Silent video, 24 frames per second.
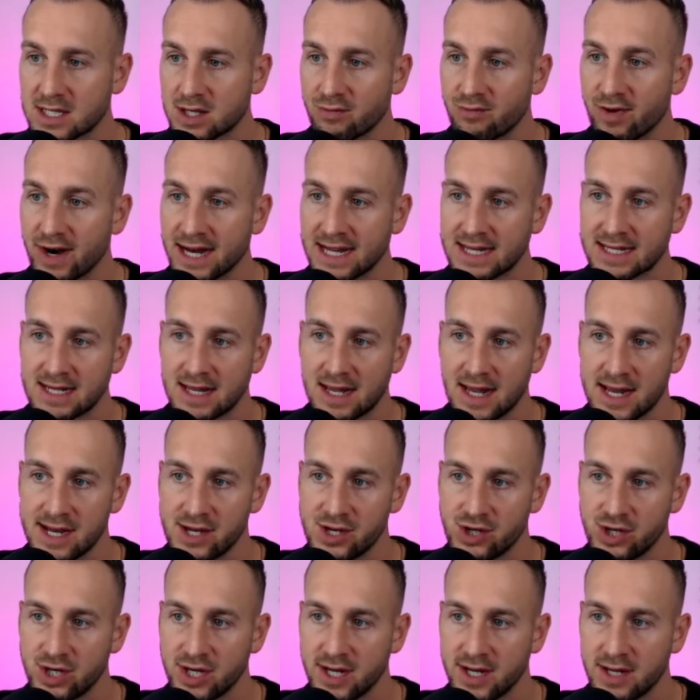the Radix
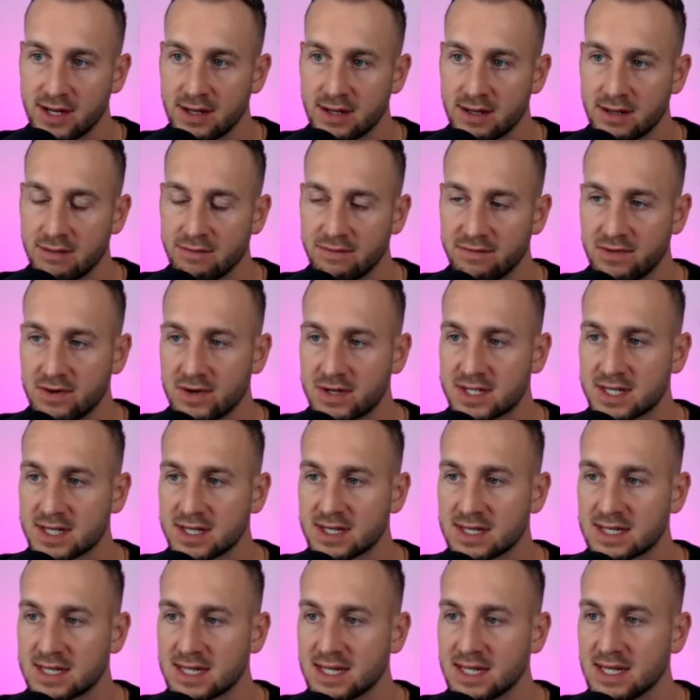Engine
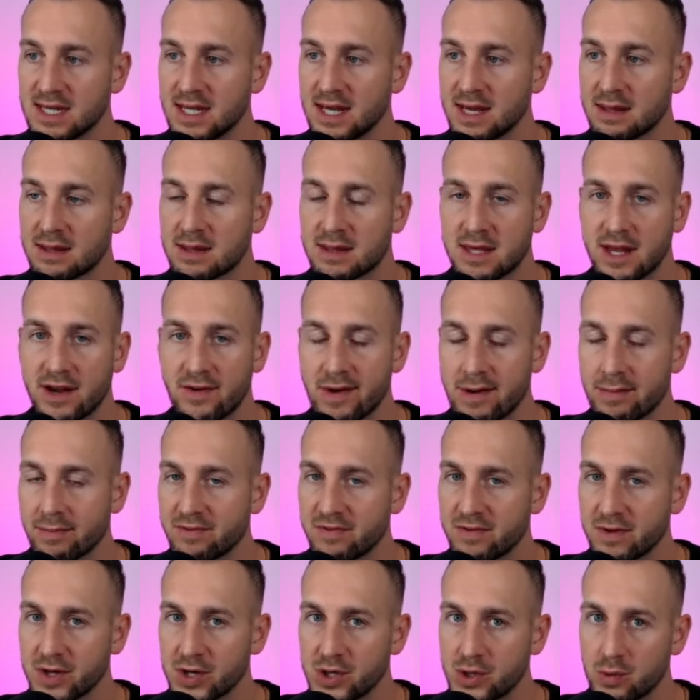versus the Ethereum
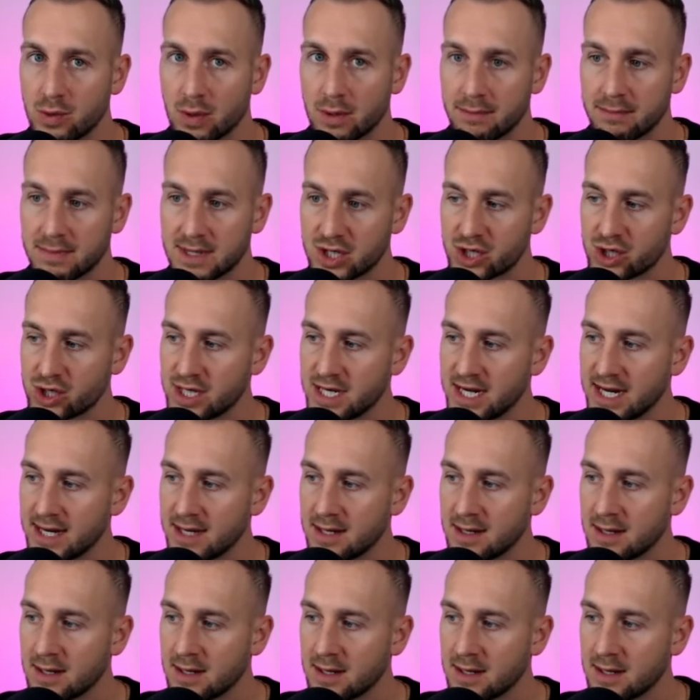Virtual Machine